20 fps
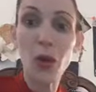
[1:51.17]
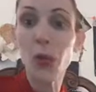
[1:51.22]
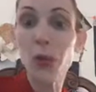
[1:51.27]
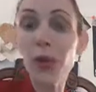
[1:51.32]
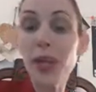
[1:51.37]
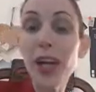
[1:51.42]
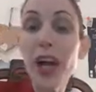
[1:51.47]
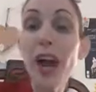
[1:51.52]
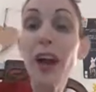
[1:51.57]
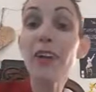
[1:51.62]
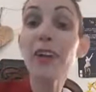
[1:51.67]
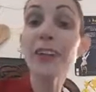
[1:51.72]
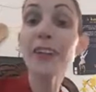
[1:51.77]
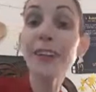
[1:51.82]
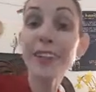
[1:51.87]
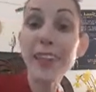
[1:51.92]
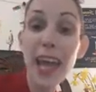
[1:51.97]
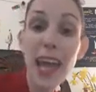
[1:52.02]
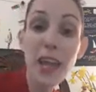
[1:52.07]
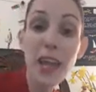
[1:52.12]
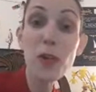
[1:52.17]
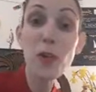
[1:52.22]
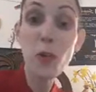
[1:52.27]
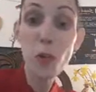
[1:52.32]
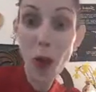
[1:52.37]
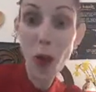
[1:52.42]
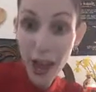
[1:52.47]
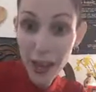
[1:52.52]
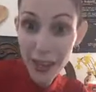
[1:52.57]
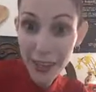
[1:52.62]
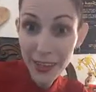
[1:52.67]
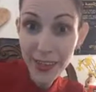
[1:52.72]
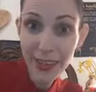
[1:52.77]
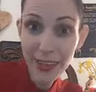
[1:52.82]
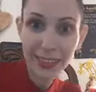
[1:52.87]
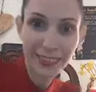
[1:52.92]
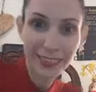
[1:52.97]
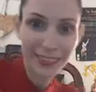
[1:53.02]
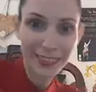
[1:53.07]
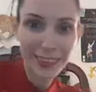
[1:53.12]
We are at day
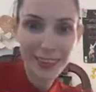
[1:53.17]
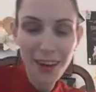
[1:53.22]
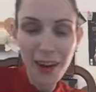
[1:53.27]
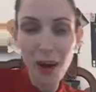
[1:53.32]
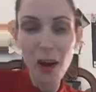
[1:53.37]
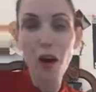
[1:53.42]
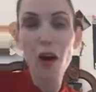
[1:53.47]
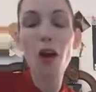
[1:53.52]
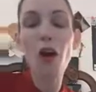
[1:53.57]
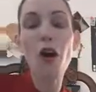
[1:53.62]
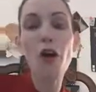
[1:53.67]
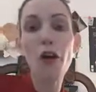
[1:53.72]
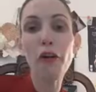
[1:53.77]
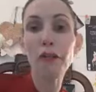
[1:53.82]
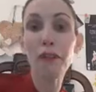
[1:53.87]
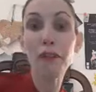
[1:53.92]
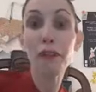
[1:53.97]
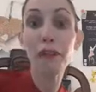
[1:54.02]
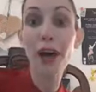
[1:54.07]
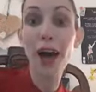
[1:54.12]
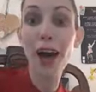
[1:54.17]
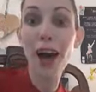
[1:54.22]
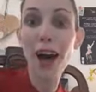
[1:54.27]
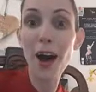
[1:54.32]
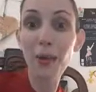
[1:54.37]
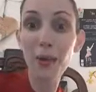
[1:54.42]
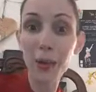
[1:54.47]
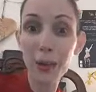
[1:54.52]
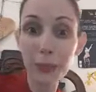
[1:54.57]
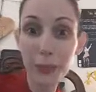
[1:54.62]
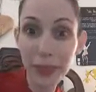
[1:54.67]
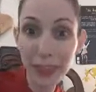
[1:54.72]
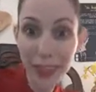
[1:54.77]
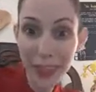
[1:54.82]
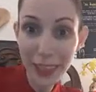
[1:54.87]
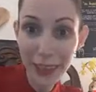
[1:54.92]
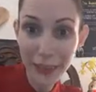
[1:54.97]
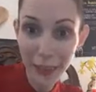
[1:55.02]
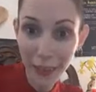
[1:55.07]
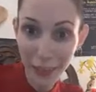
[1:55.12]
1 of our
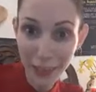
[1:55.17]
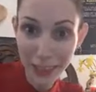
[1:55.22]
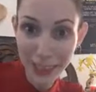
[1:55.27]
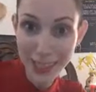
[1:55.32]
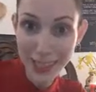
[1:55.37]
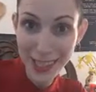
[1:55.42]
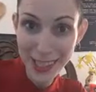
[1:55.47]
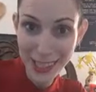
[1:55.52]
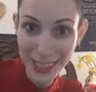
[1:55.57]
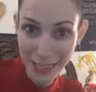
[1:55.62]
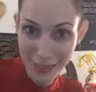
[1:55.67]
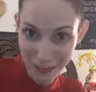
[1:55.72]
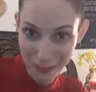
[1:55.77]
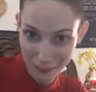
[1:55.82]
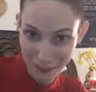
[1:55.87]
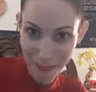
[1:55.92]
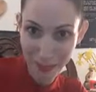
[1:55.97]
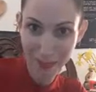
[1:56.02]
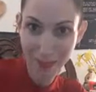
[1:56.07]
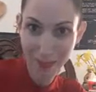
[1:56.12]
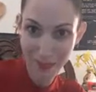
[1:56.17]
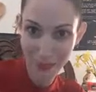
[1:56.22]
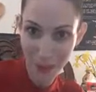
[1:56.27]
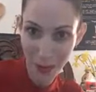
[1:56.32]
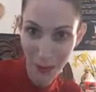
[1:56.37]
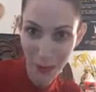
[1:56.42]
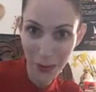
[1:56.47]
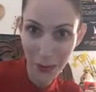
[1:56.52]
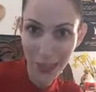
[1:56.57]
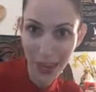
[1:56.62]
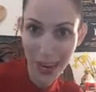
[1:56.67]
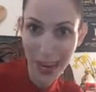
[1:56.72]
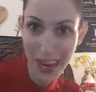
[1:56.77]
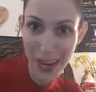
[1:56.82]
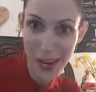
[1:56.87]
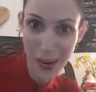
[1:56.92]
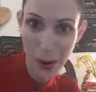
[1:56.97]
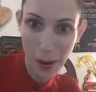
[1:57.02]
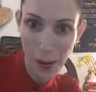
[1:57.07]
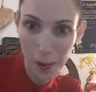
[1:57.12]
mini course.
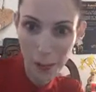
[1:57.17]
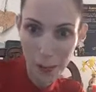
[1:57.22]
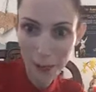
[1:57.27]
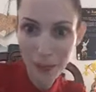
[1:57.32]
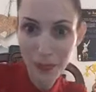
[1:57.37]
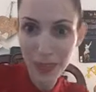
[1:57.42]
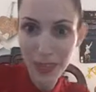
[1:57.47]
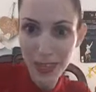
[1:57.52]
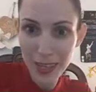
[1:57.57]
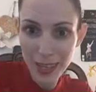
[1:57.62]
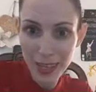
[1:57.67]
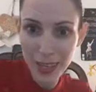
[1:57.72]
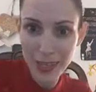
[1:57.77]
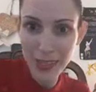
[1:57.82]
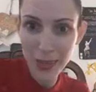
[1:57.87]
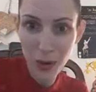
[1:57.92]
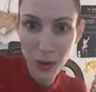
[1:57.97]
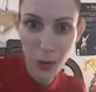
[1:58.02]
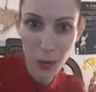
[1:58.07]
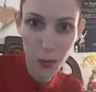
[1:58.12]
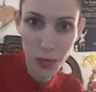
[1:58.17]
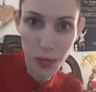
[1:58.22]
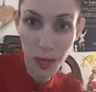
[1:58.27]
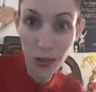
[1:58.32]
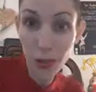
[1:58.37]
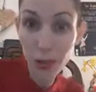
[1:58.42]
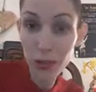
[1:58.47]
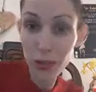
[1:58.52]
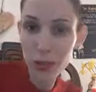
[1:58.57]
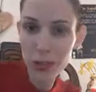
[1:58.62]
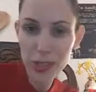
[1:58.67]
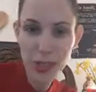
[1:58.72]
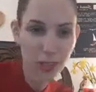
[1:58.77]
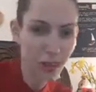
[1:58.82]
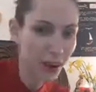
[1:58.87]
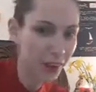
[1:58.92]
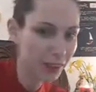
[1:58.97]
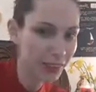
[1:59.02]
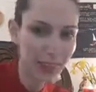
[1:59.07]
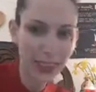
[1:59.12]
Okay. So we are going to
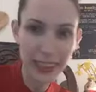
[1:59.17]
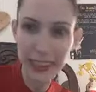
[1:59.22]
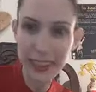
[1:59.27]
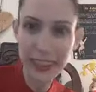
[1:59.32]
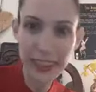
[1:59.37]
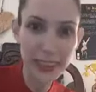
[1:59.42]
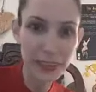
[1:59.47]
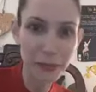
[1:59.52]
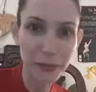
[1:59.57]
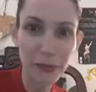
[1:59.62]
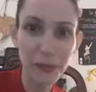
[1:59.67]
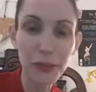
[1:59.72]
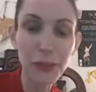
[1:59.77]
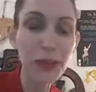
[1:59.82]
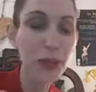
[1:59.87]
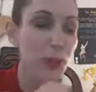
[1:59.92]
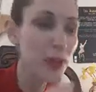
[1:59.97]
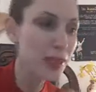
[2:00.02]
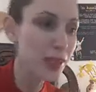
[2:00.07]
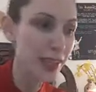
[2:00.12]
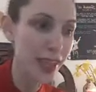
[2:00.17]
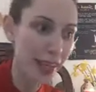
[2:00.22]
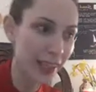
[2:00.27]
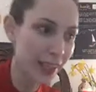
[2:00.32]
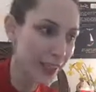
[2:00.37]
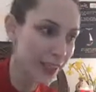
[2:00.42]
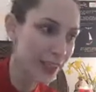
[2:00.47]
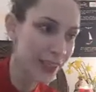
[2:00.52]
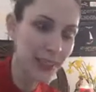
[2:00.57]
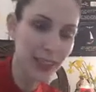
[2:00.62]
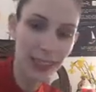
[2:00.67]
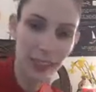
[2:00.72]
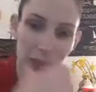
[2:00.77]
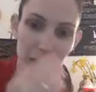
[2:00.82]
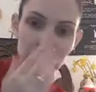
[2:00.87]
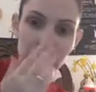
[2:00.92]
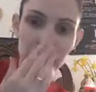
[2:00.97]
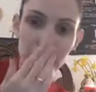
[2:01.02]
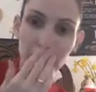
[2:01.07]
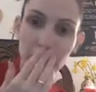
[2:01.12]
start in a few seconds.
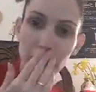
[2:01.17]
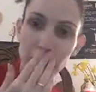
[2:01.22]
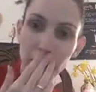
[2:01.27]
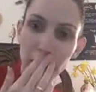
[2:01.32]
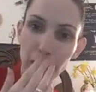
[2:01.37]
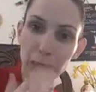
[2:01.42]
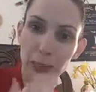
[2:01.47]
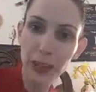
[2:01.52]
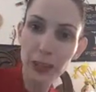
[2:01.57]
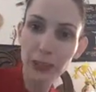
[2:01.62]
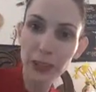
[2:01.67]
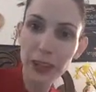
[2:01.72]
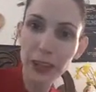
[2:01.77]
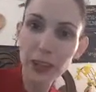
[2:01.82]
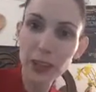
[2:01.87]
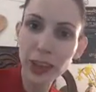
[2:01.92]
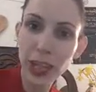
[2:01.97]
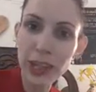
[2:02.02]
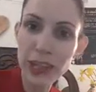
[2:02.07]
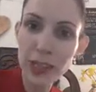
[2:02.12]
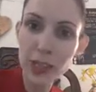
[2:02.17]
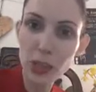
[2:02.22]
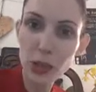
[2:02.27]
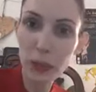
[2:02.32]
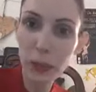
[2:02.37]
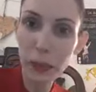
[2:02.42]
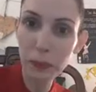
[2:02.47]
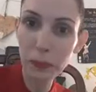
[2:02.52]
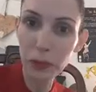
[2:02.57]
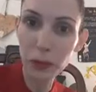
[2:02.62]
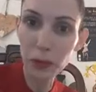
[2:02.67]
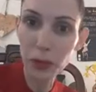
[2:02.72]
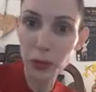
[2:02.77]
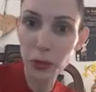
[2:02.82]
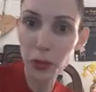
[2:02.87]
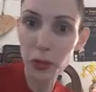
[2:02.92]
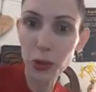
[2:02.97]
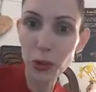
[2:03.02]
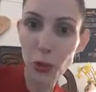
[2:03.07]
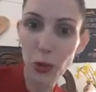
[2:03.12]
I'm giving a chance to people
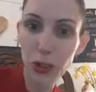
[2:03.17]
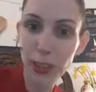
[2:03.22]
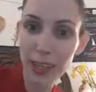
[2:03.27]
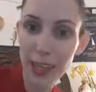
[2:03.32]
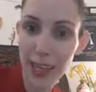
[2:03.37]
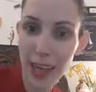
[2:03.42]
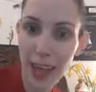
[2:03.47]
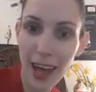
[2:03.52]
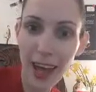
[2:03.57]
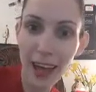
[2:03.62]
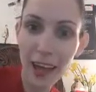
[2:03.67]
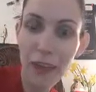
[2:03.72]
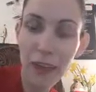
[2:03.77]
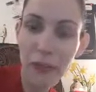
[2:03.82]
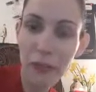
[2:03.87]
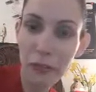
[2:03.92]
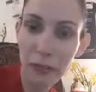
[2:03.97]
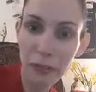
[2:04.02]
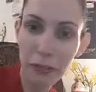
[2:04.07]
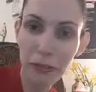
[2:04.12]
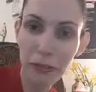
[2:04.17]
to join live.